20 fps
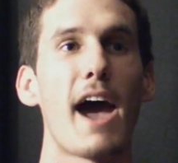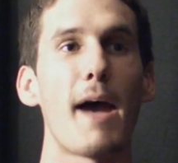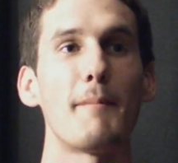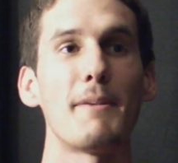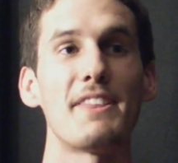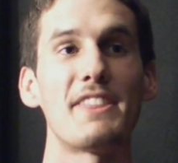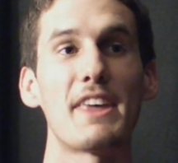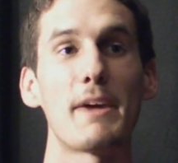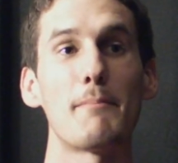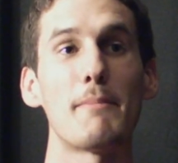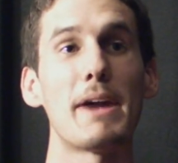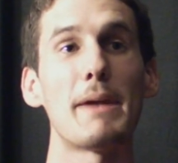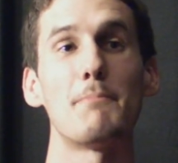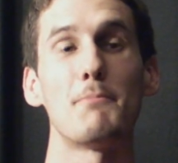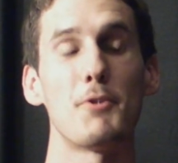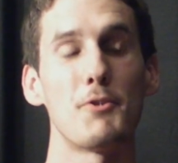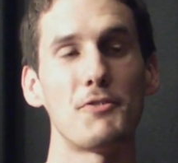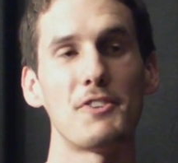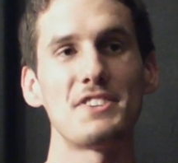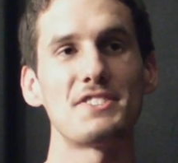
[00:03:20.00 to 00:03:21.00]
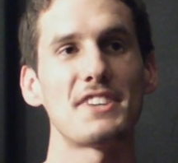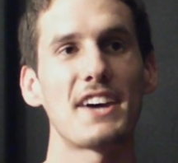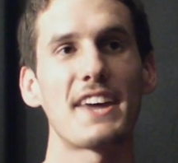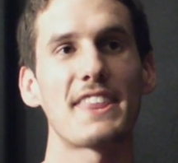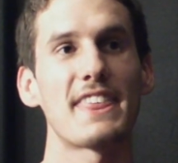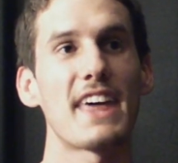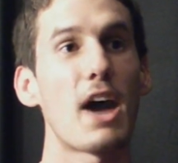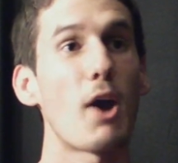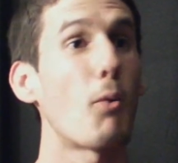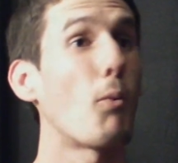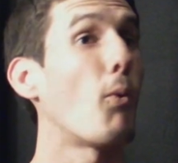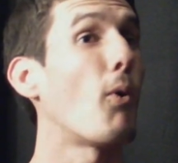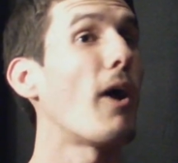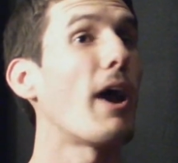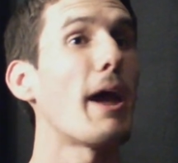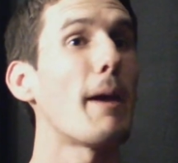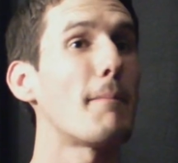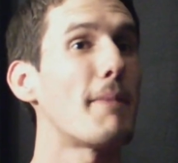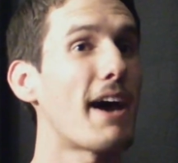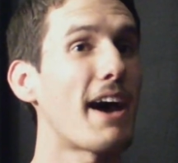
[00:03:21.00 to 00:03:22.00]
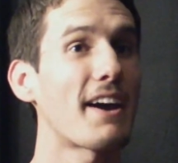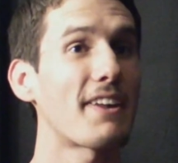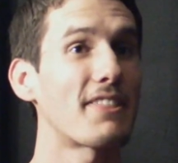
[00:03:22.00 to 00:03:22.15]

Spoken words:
I mean, they made movies like that way back